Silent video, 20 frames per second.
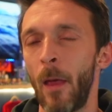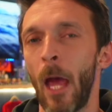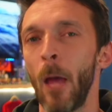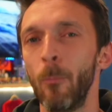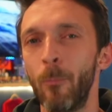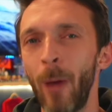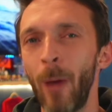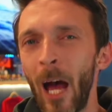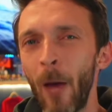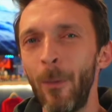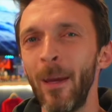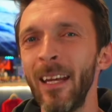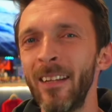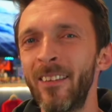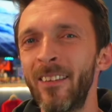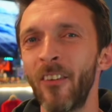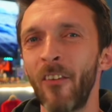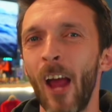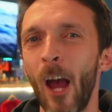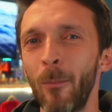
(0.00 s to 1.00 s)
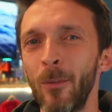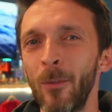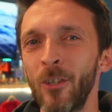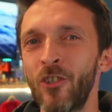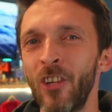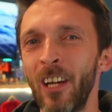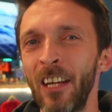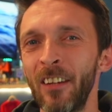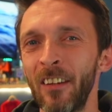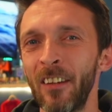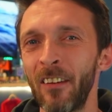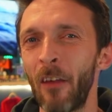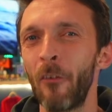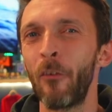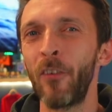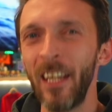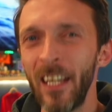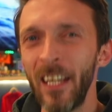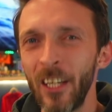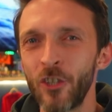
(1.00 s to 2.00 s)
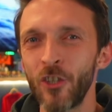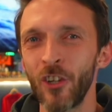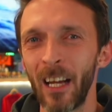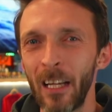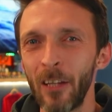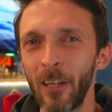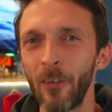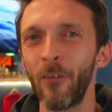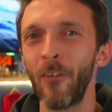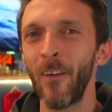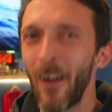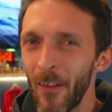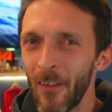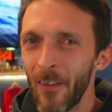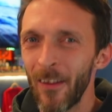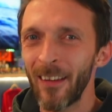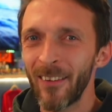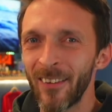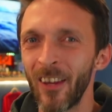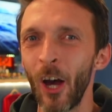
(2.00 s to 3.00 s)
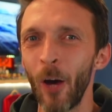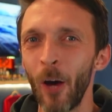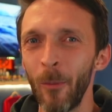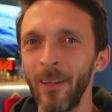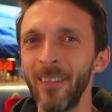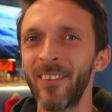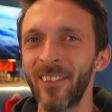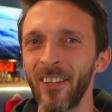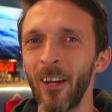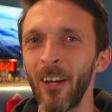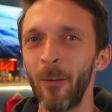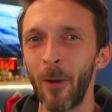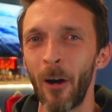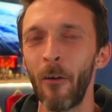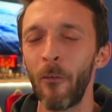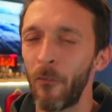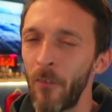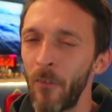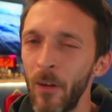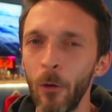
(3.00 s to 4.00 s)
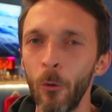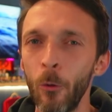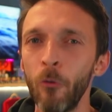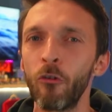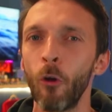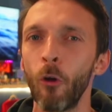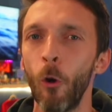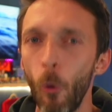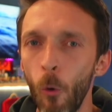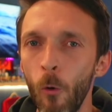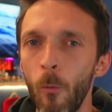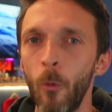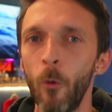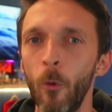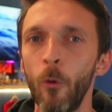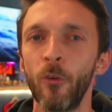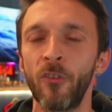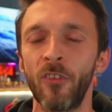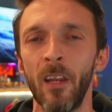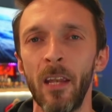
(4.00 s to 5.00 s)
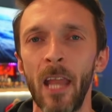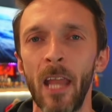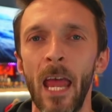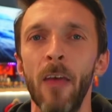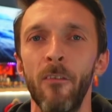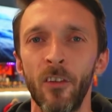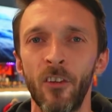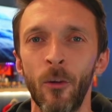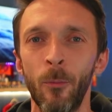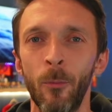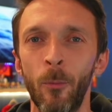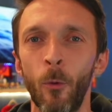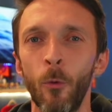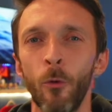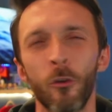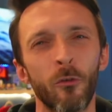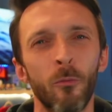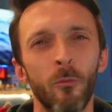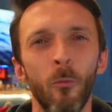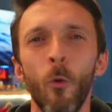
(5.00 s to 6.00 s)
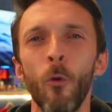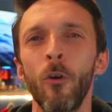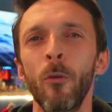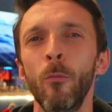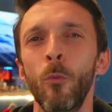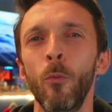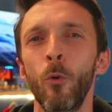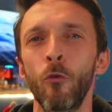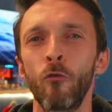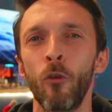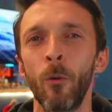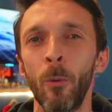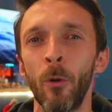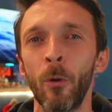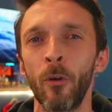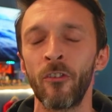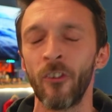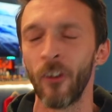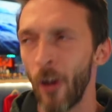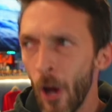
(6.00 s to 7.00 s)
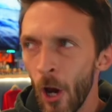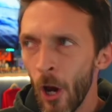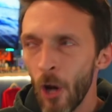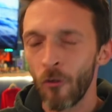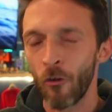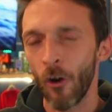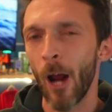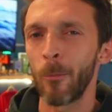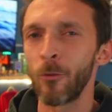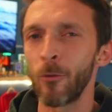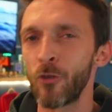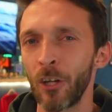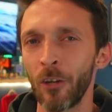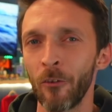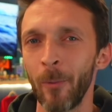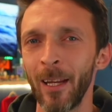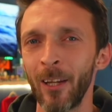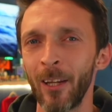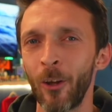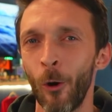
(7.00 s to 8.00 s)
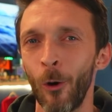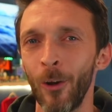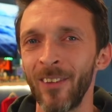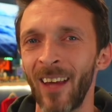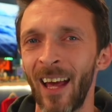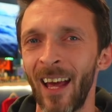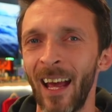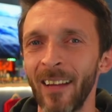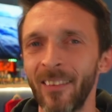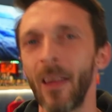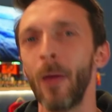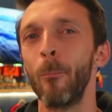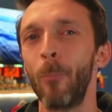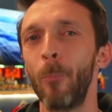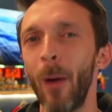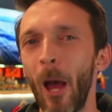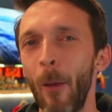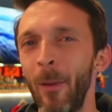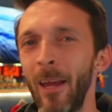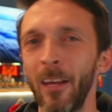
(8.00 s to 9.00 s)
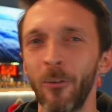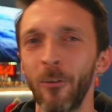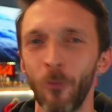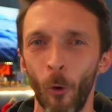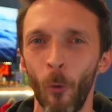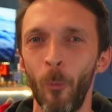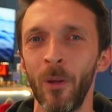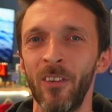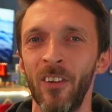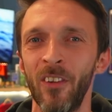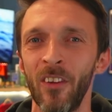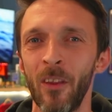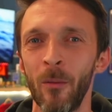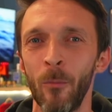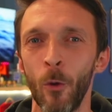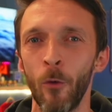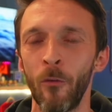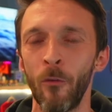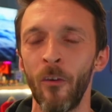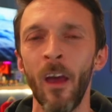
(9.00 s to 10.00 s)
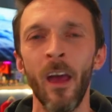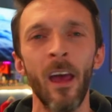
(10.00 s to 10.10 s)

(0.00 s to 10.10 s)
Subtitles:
Mbappe to Real Madrid as a free transfer this coming summer feels almost inevitable. There's more and more rumours that Real Madrid have made contact, that Mbappe is open to the move,